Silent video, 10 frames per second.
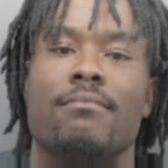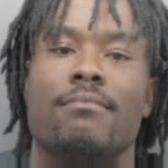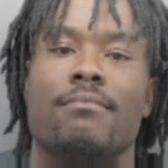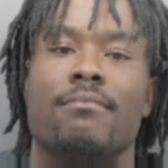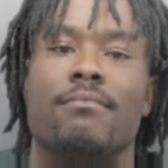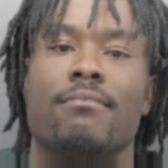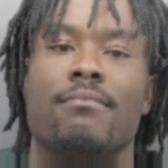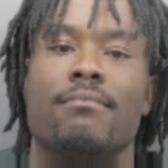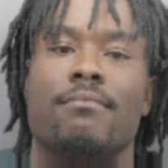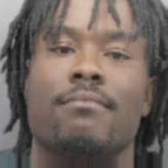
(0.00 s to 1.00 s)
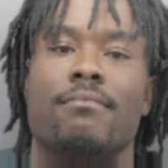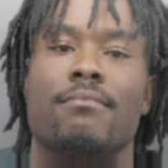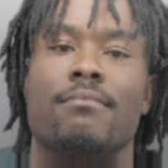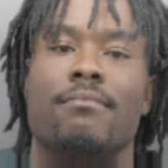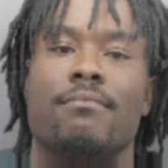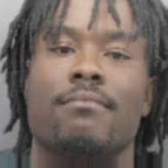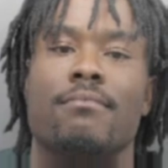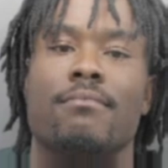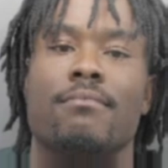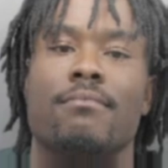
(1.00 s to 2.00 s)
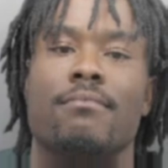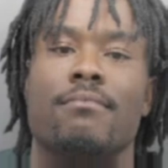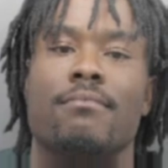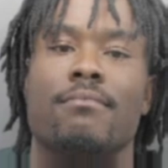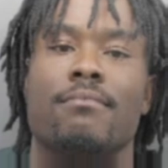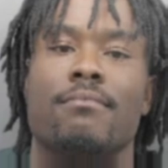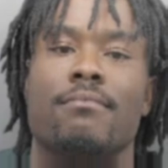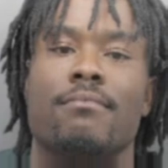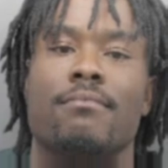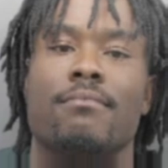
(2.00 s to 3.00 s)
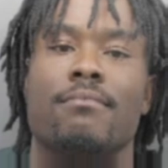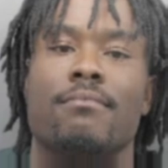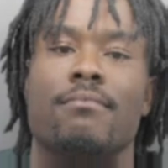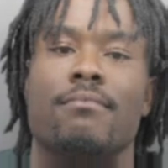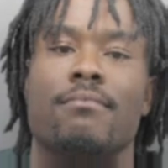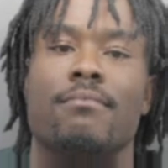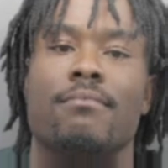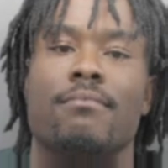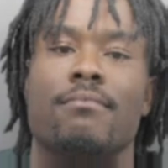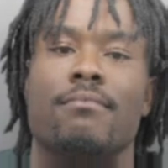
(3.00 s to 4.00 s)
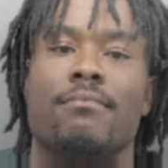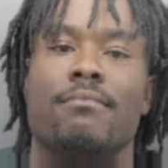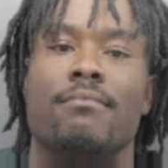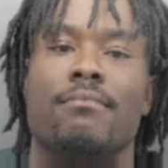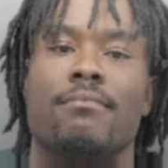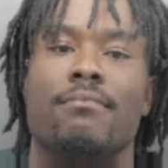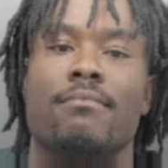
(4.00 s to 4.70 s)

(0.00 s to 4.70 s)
This person isn't speaking.